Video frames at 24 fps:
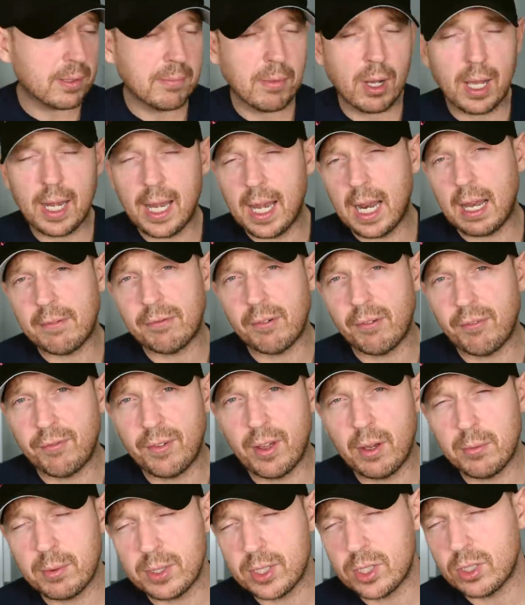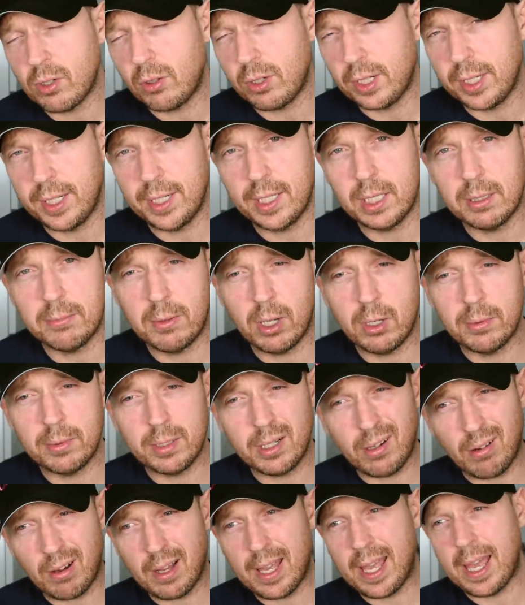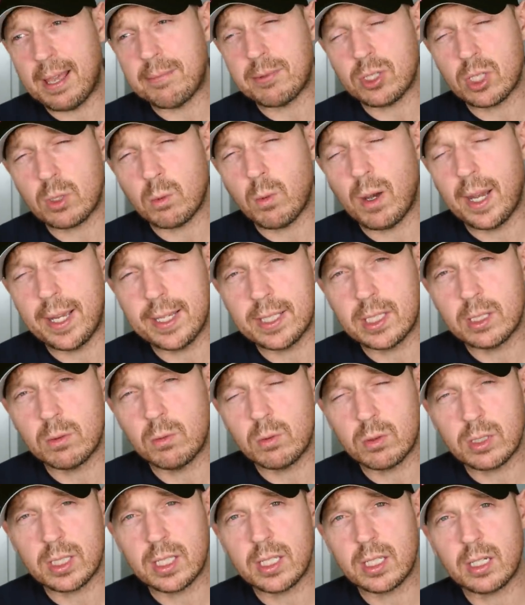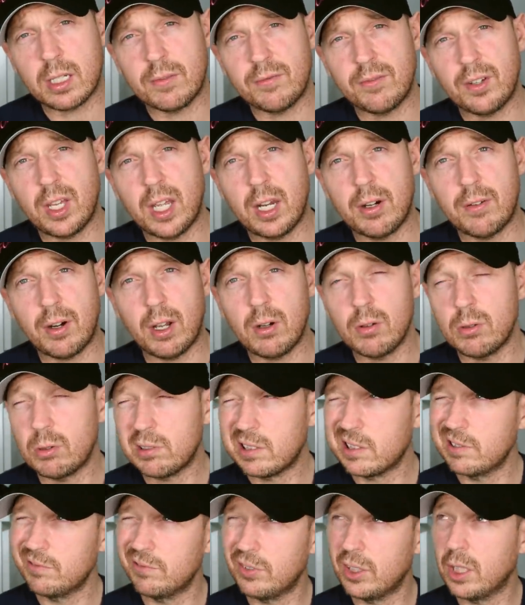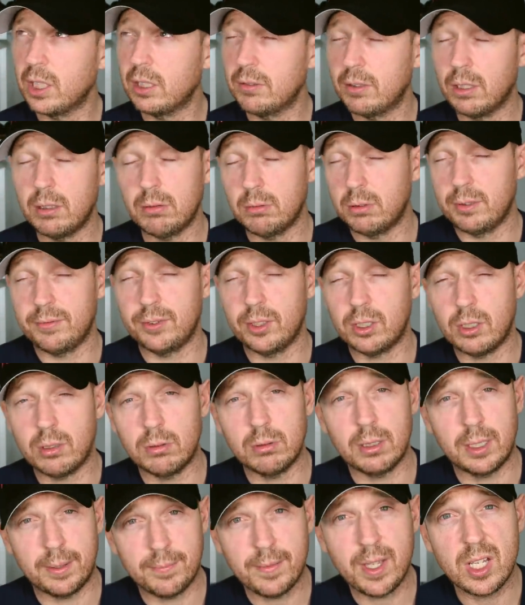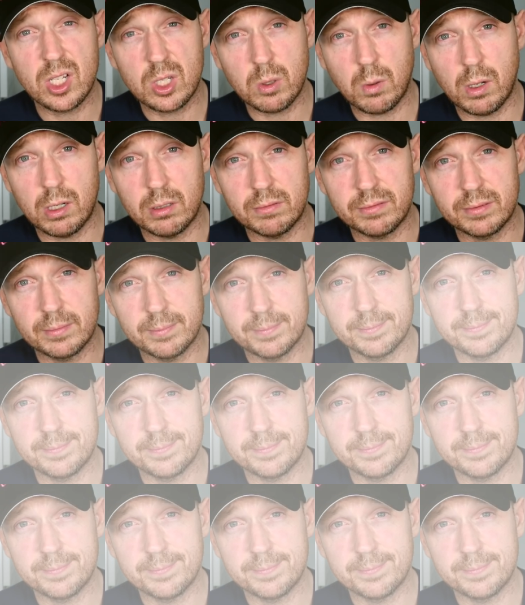of my love affair with Saucony at the moment, I am swayed towards this Kinvara or Kinvara, whatever you call it, twelve.